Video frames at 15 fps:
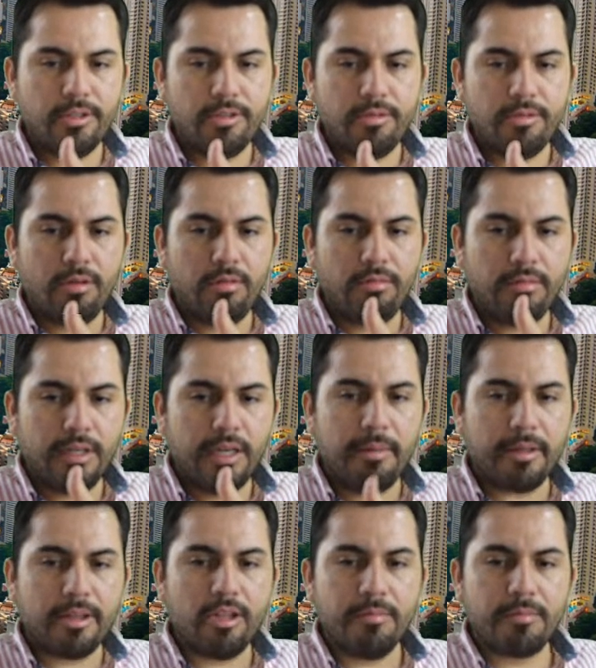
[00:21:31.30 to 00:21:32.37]

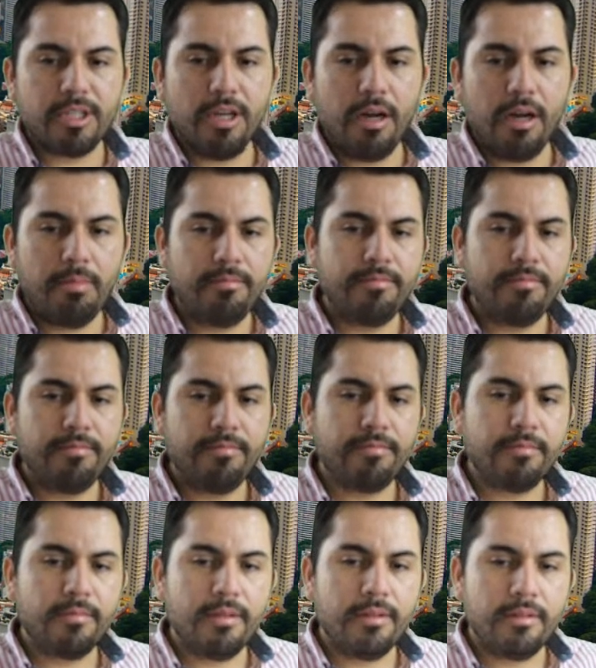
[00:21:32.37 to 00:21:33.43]
give a thumbs up.
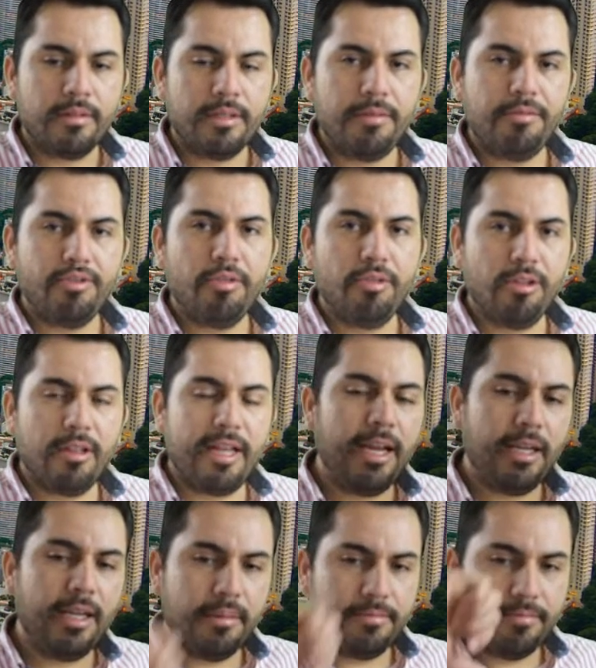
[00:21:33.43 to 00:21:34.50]
If you don't
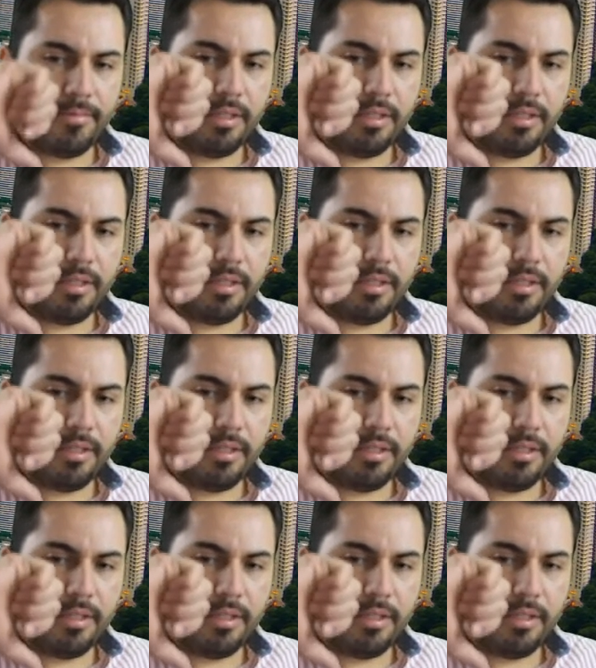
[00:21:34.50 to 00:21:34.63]
like,